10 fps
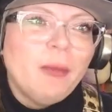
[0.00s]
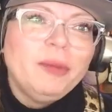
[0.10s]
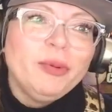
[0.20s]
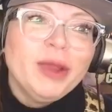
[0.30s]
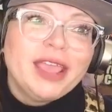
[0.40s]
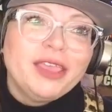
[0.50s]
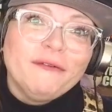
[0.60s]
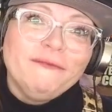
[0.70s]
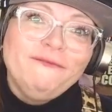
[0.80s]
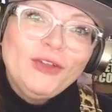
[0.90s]
up and bringing
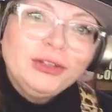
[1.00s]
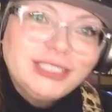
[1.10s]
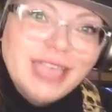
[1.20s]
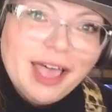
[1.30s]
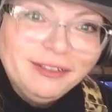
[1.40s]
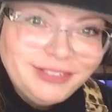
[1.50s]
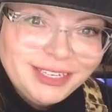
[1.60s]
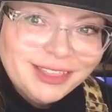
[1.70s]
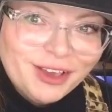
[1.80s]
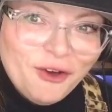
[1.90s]
your full selves
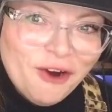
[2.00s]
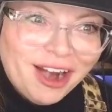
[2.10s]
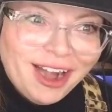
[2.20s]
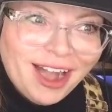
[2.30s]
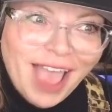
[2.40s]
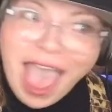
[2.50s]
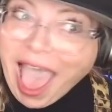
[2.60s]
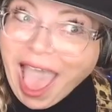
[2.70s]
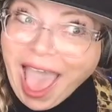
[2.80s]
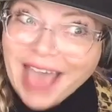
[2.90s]
to the court.
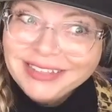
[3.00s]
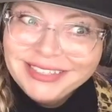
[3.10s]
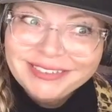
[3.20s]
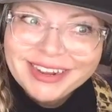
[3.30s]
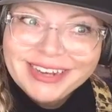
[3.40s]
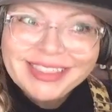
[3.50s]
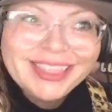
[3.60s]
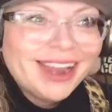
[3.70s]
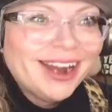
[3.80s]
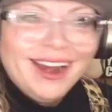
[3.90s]
I see what I did
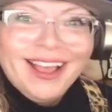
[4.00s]
there.